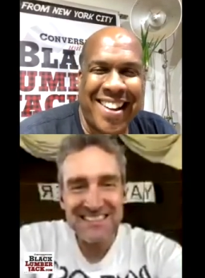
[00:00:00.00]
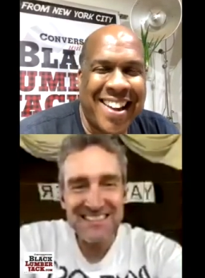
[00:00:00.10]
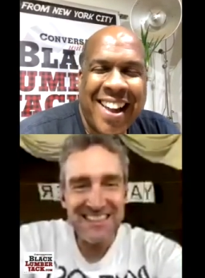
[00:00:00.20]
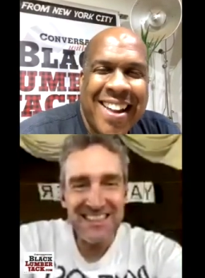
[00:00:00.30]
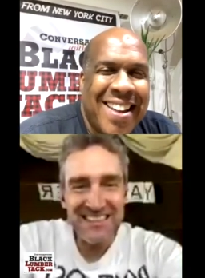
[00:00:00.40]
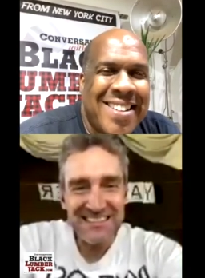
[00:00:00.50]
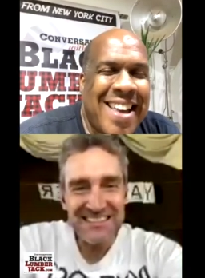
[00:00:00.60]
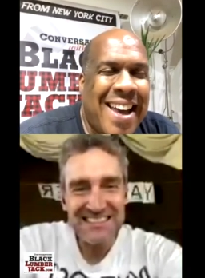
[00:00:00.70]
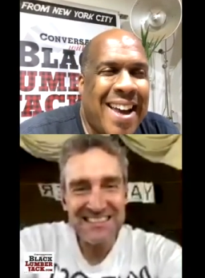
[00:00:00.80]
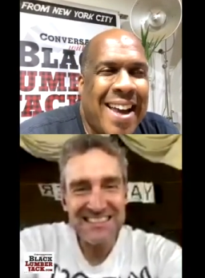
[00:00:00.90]
Speaker 1: yeah. Yeah.
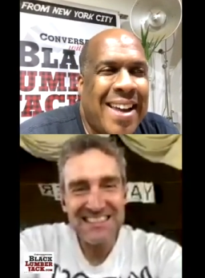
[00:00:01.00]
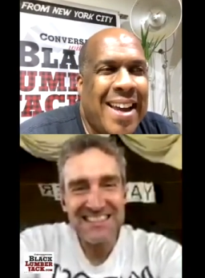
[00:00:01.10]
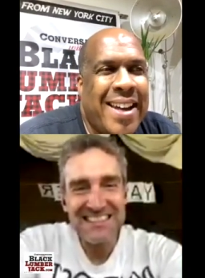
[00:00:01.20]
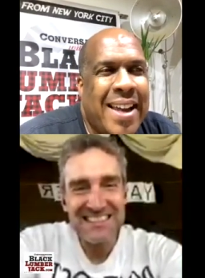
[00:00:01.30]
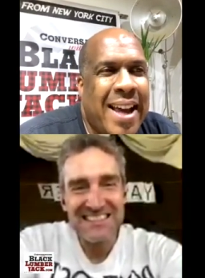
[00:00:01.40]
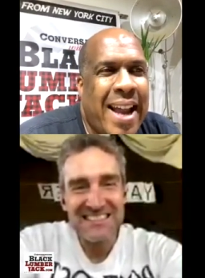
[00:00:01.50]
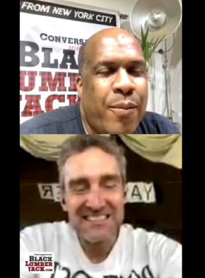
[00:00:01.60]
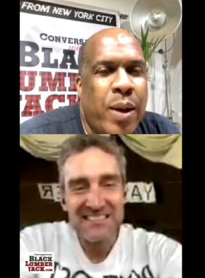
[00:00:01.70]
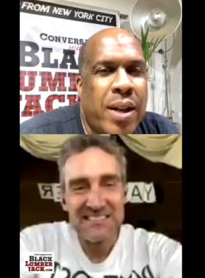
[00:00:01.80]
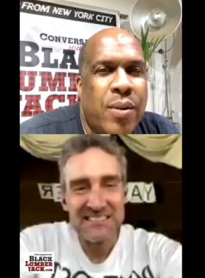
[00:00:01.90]
And, and, and I really
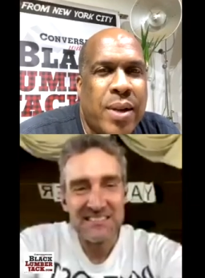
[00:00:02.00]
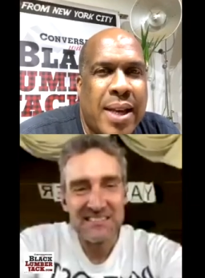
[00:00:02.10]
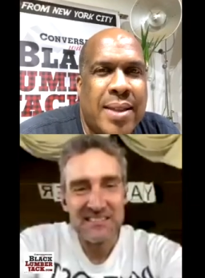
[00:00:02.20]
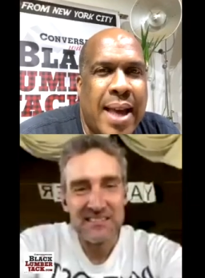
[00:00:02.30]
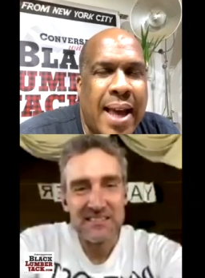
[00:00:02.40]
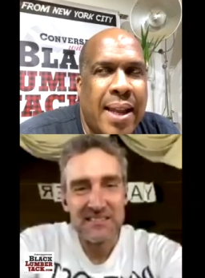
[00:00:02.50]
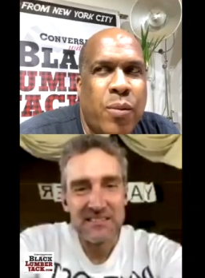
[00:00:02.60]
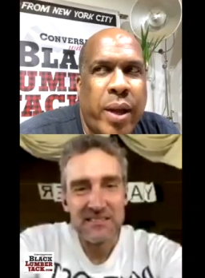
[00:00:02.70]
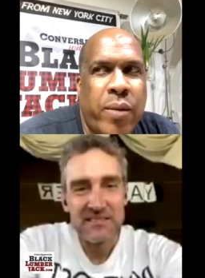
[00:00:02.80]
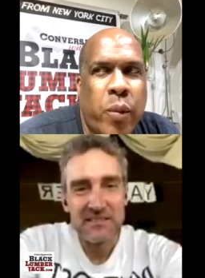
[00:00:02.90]
don't get that. And we, and
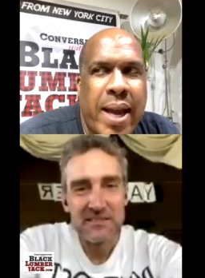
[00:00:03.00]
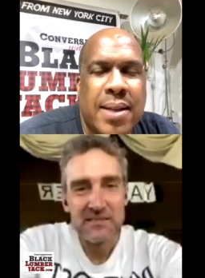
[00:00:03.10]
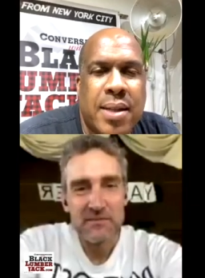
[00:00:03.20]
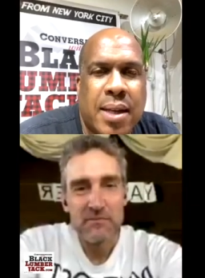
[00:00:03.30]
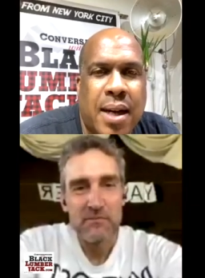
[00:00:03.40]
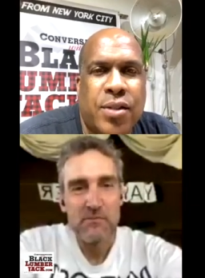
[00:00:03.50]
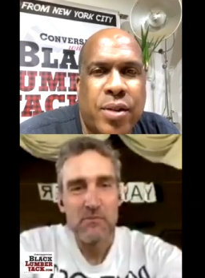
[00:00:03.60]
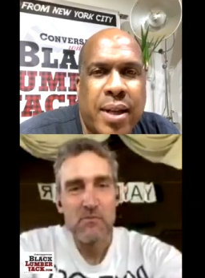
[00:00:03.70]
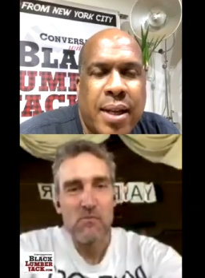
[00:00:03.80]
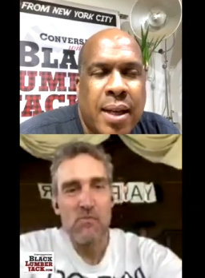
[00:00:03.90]
we as a country,
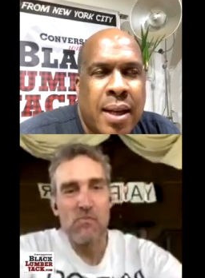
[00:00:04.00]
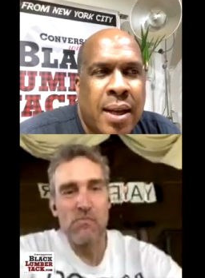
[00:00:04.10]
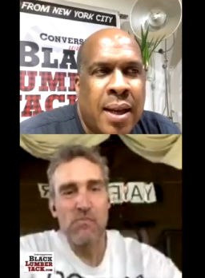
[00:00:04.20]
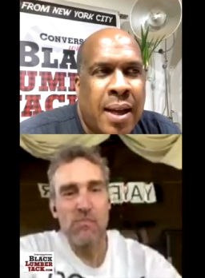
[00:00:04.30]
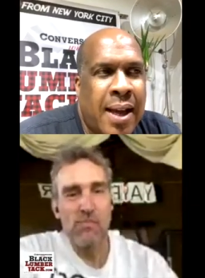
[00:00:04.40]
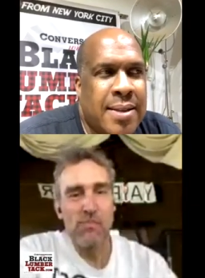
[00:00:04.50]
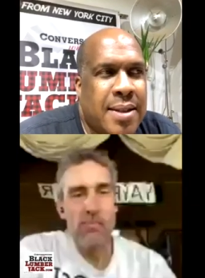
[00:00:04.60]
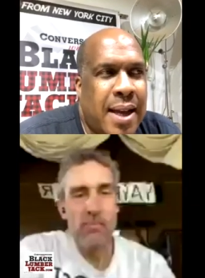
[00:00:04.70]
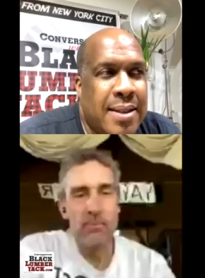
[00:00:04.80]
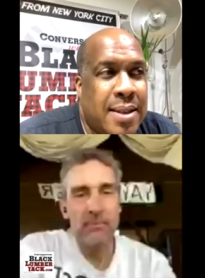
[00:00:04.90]
as,
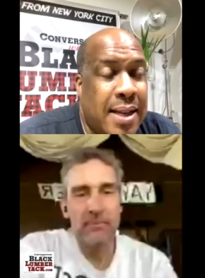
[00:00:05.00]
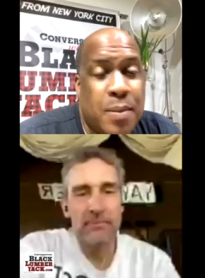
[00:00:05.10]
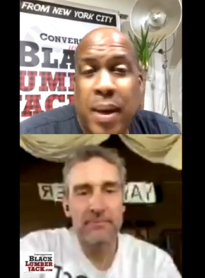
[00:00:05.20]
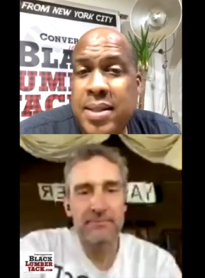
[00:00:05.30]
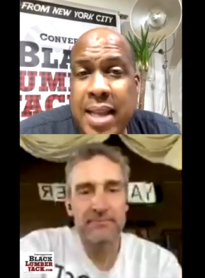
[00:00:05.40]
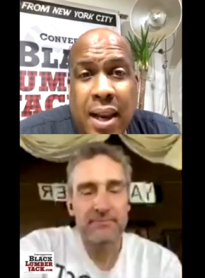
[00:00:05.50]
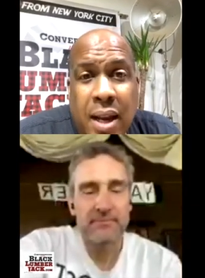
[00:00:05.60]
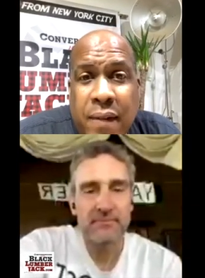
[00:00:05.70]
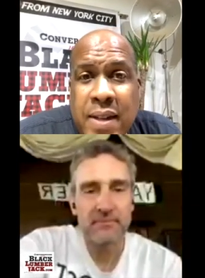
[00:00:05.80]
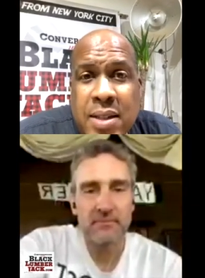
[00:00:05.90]
as, as much as I love
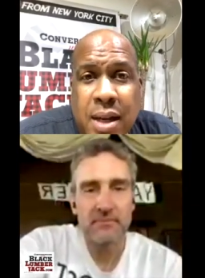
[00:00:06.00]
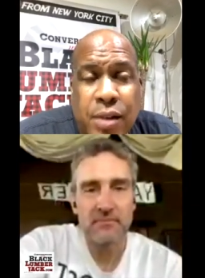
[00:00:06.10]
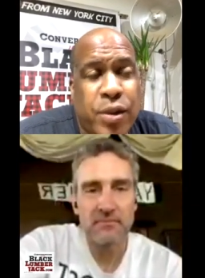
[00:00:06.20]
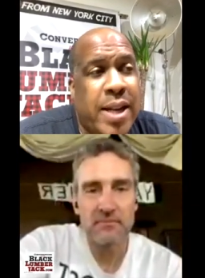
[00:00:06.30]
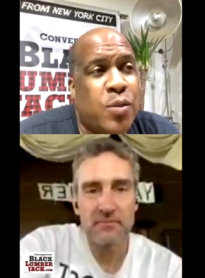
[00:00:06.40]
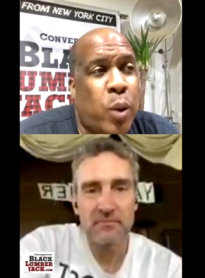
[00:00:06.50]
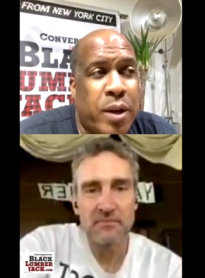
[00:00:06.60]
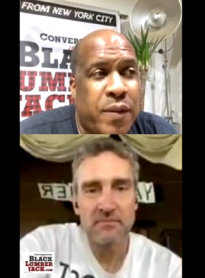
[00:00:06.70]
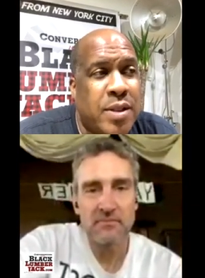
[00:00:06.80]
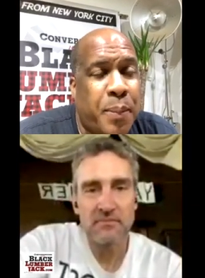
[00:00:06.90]
this country and as wonderful as
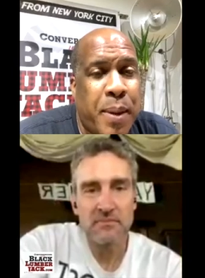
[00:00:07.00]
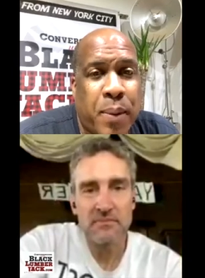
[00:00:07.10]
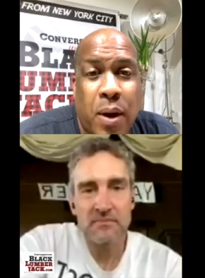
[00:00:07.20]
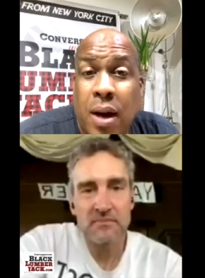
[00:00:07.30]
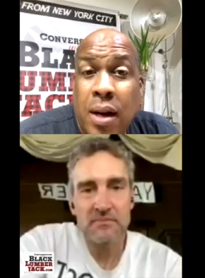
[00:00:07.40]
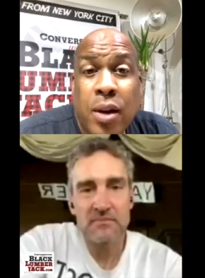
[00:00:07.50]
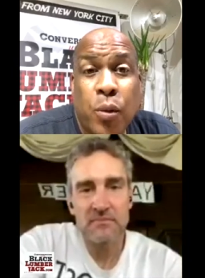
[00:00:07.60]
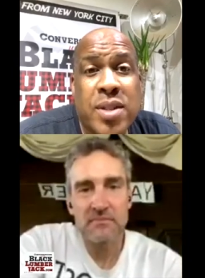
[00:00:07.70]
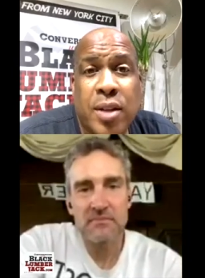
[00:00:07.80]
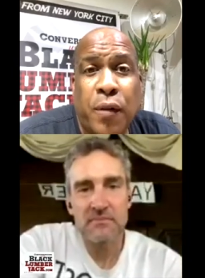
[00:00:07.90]
the people are, we're
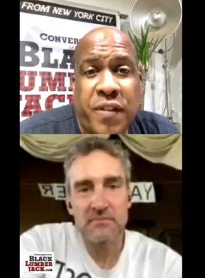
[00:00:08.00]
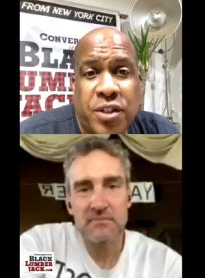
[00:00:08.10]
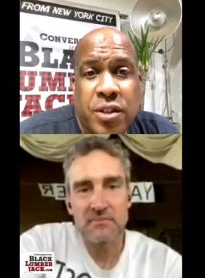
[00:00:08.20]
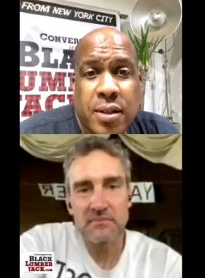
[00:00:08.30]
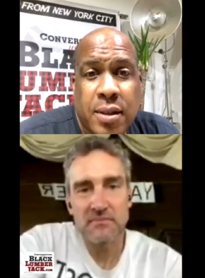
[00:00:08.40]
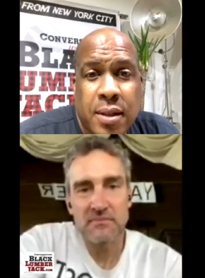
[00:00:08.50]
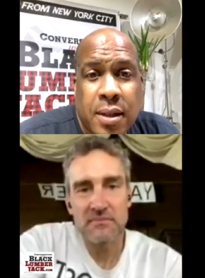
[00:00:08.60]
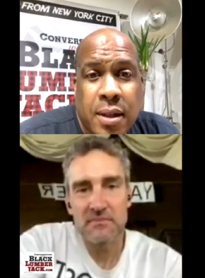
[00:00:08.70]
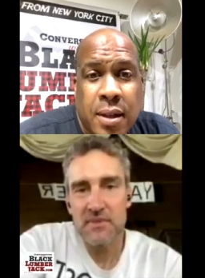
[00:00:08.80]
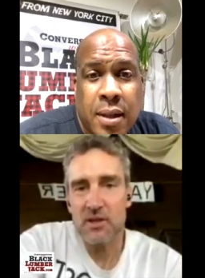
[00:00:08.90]
selfish.
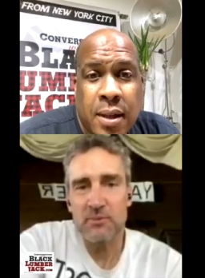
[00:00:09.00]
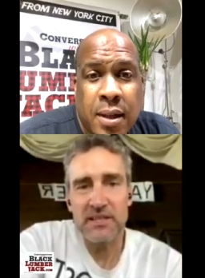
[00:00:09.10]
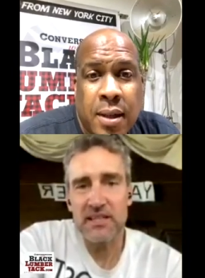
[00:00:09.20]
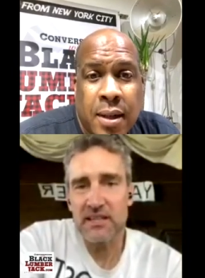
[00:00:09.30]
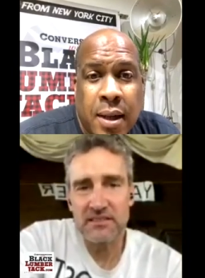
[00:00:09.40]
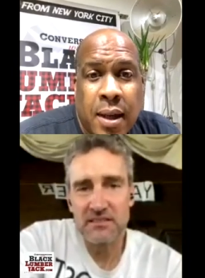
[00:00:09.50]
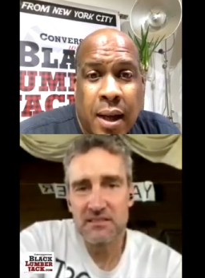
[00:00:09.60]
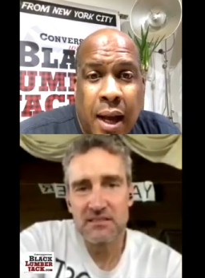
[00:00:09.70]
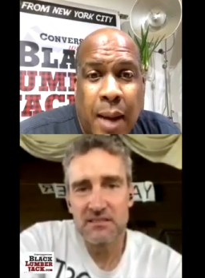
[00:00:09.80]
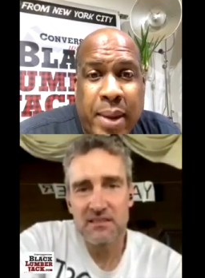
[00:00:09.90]
Oh, my God. I
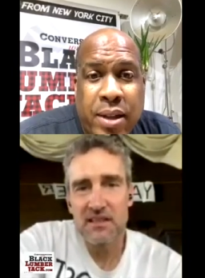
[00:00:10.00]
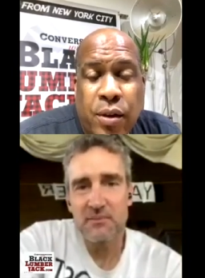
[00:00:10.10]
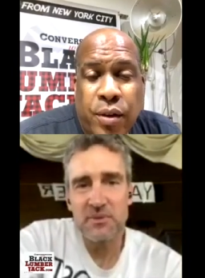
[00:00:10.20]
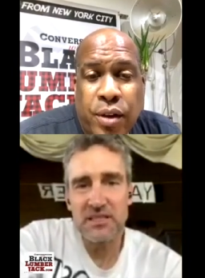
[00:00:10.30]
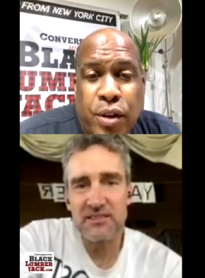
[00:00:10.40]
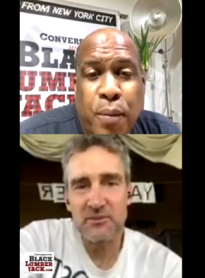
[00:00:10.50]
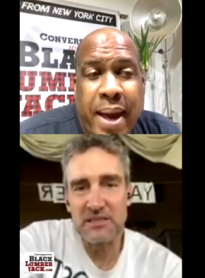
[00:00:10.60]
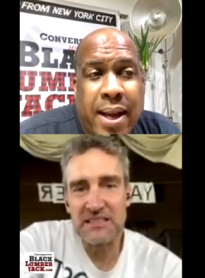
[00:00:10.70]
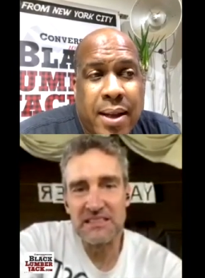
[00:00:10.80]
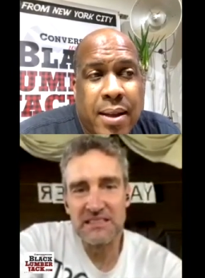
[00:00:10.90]
mean, you, you, make,
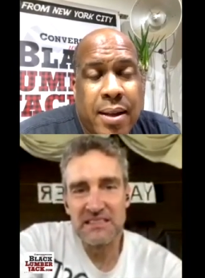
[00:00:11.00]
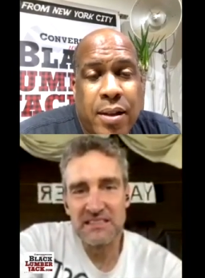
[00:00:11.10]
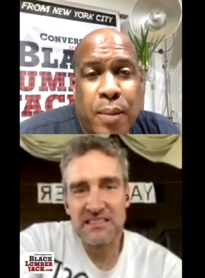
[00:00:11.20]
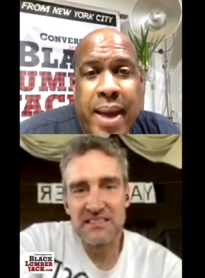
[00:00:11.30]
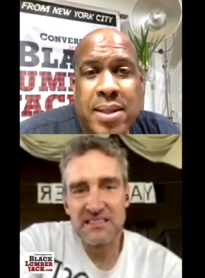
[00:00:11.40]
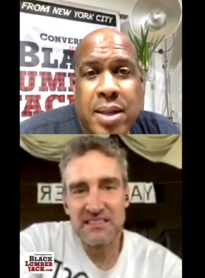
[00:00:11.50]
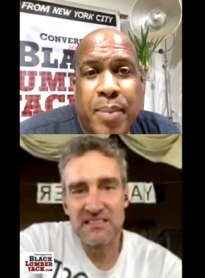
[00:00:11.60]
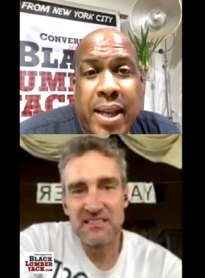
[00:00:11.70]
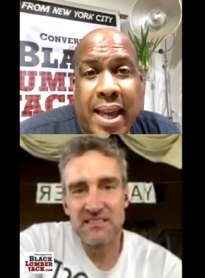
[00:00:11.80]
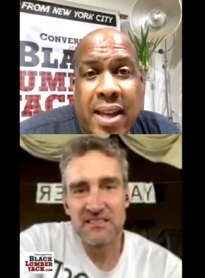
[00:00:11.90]
you make something
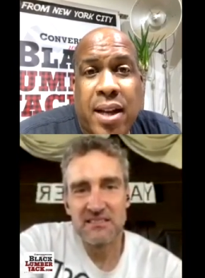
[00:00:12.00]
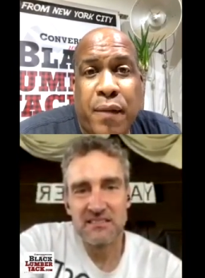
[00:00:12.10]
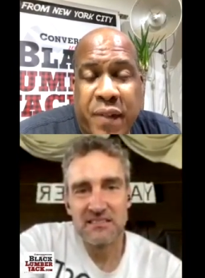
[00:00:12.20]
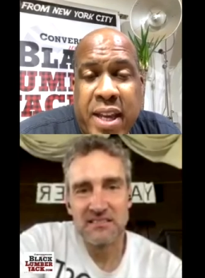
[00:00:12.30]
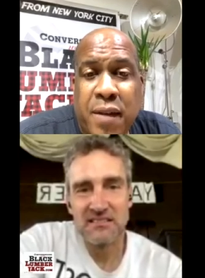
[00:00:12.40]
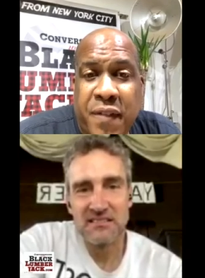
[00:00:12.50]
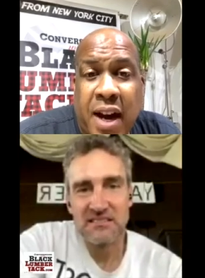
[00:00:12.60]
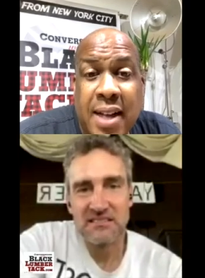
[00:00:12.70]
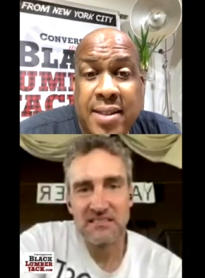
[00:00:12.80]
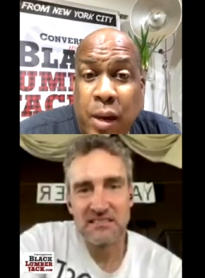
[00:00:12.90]
inconvenient for us,
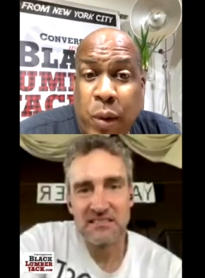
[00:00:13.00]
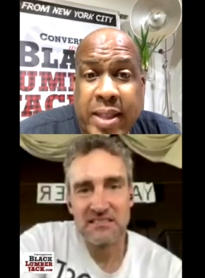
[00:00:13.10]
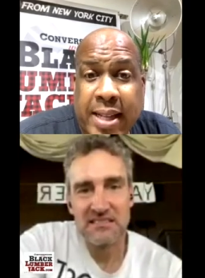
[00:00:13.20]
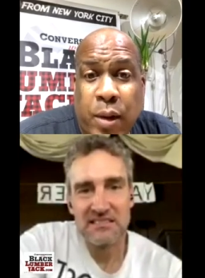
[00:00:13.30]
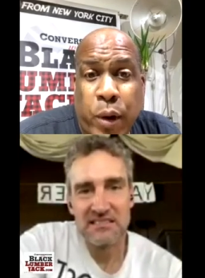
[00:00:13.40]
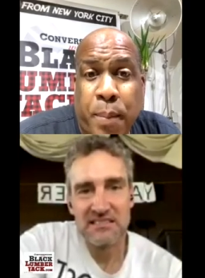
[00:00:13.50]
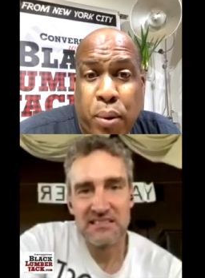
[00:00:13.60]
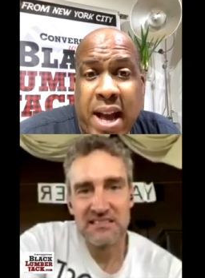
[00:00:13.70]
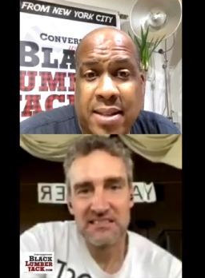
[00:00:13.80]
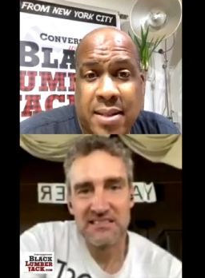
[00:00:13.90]
and we think that we're oppressed.